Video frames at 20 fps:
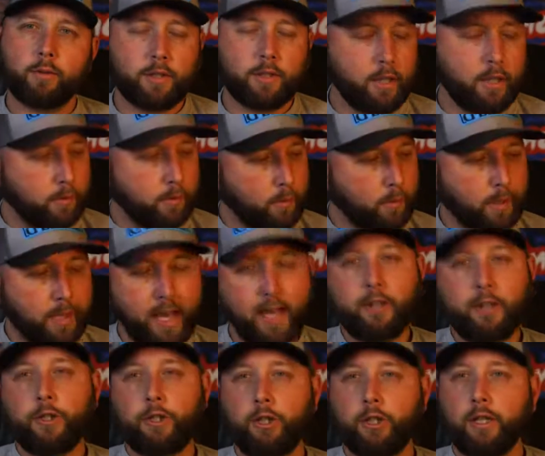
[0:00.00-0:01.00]
you guys want to
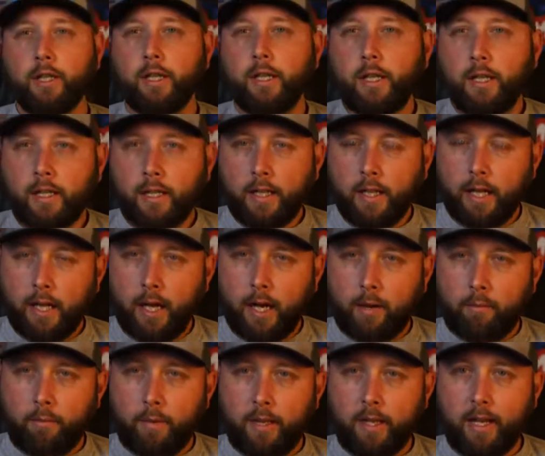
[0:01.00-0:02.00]
catch.
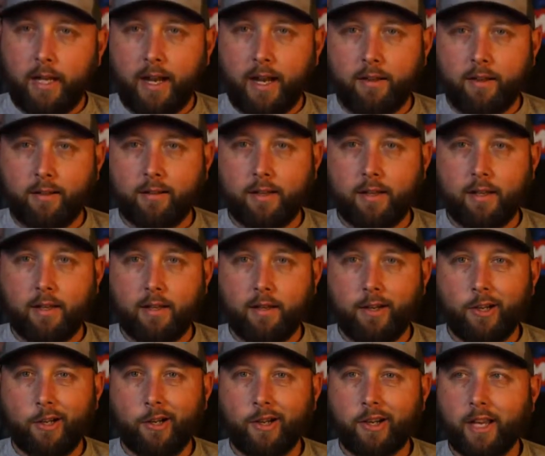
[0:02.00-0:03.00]
But I guarantee
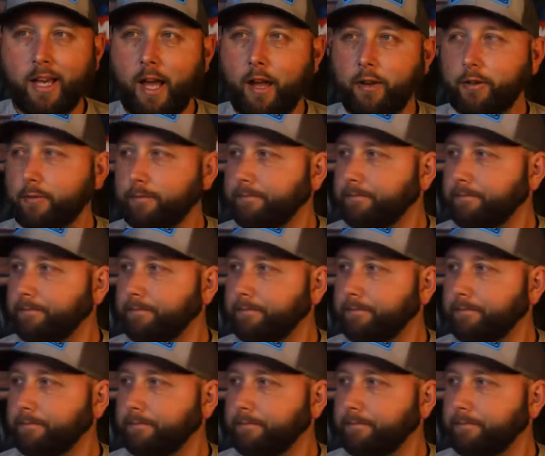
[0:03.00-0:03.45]
you're going to catch them.